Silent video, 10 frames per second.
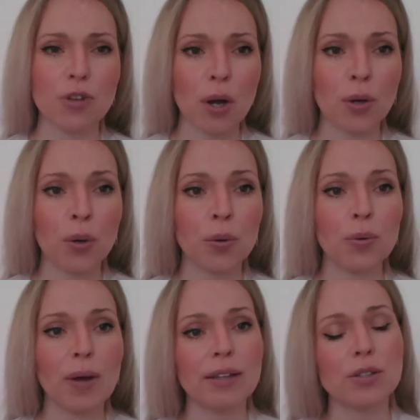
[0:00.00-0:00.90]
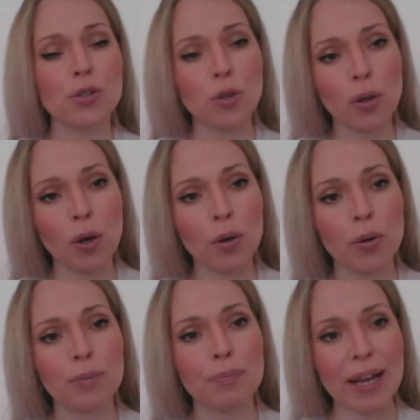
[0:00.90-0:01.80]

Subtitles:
Draco and Solon,